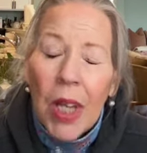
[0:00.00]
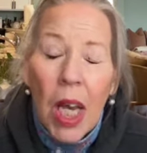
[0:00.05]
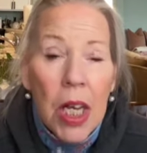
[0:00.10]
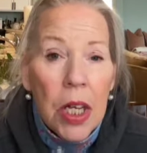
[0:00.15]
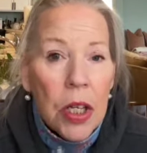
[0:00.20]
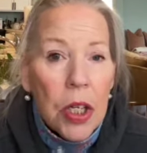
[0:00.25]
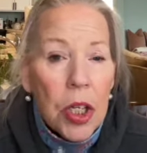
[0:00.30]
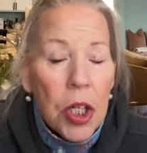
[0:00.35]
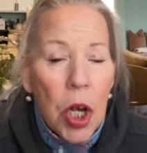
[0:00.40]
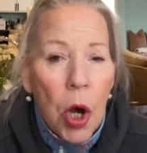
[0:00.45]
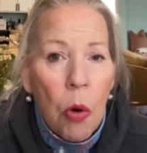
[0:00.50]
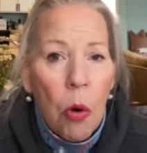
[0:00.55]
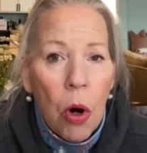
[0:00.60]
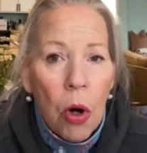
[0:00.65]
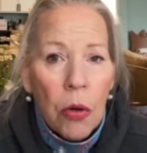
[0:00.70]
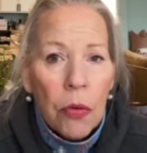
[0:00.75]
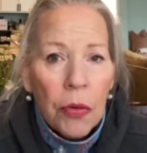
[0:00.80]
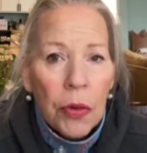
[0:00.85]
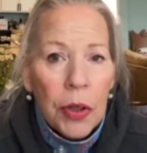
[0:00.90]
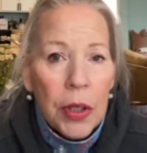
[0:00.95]
Sew
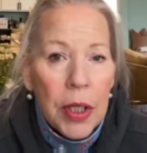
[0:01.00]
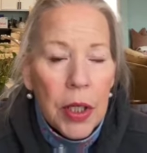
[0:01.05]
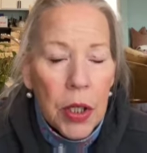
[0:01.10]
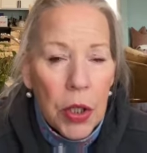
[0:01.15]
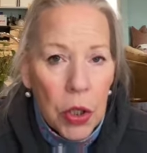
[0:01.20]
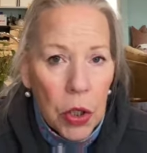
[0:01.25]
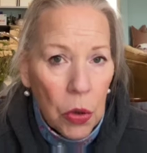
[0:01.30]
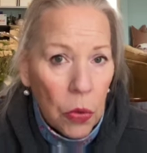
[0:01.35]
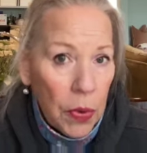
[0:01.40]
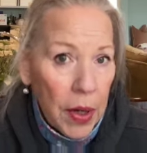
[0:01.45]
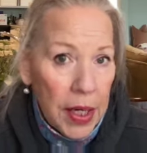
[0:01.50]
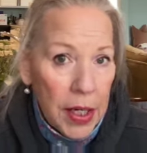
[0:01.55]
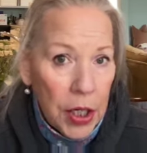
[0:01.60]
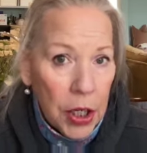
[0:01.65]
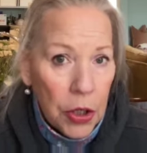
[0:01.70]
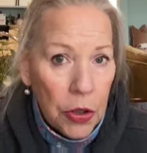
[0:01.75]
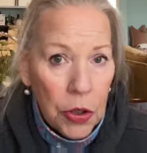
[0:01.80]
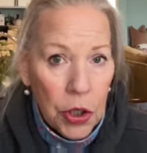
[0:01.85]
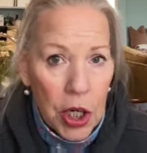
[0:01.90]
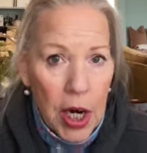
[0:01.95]
Over It
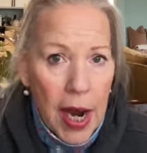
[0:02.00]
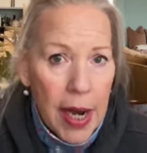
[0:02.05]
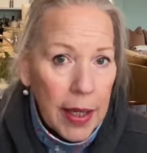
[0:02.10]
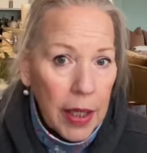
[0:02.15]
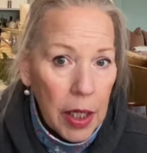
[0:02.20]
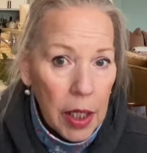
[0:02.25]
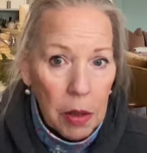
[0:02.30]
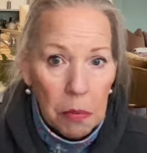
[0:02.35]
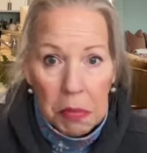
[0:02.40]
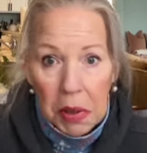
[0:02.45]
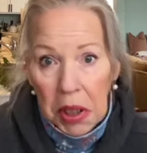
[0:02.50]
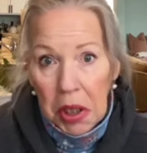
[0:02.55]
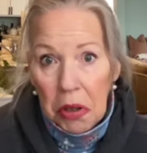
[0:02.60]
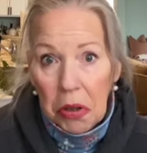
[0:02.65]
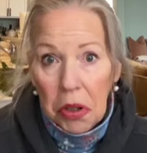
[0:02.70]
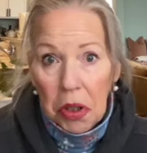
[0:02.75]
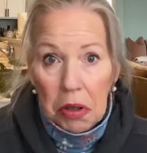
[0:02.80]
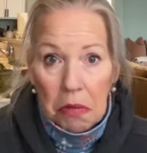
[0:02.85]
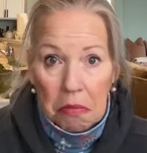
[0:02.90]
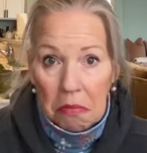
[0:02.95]
Sorrento jacket, but you
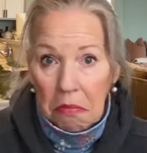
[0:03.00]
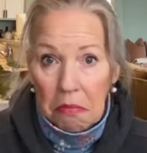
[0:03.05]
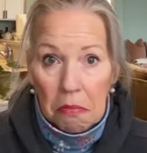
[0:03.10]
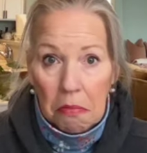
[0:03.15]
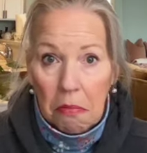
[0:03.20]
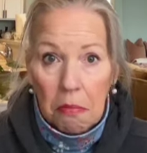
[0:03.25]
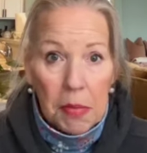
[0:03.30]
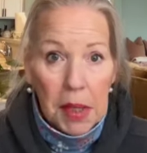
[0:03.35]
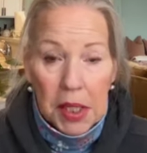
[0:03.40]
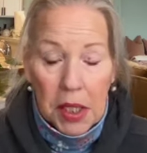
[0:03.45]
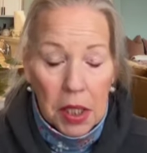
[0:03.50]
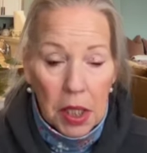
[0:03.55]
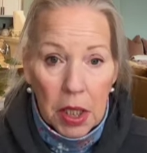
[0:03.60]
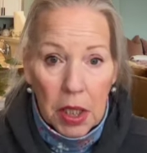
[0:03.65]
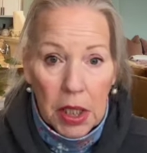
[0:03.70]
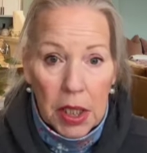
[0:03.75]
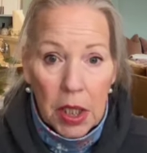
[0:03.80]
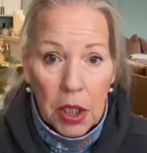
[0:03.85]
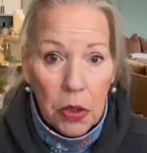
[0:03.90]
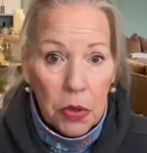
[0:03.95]
could
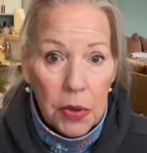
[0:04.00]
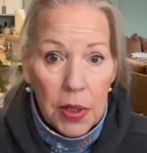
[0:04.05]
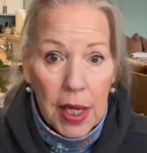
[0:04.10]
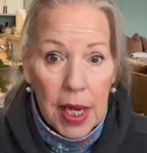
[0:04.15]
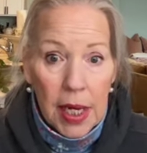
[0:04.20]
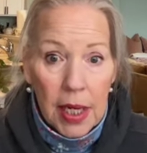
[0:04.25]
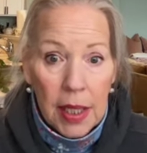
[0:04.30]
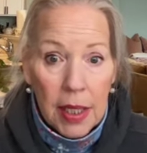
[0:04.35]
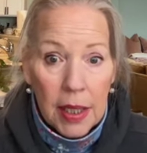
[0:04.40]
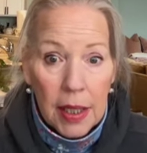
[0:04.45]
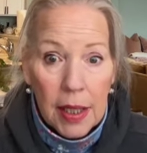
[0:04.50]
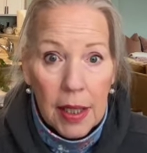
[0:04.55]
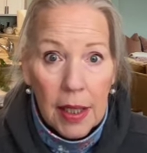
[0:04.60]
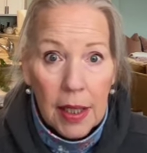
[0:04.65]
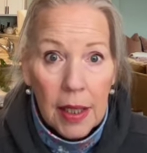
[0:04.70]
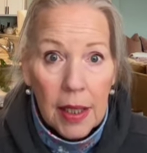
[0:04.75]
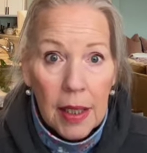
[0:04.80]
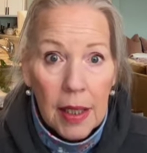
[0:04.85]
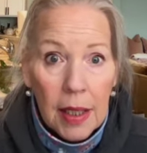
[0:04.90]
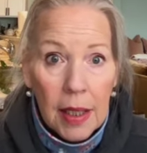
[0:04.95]
basically use anything.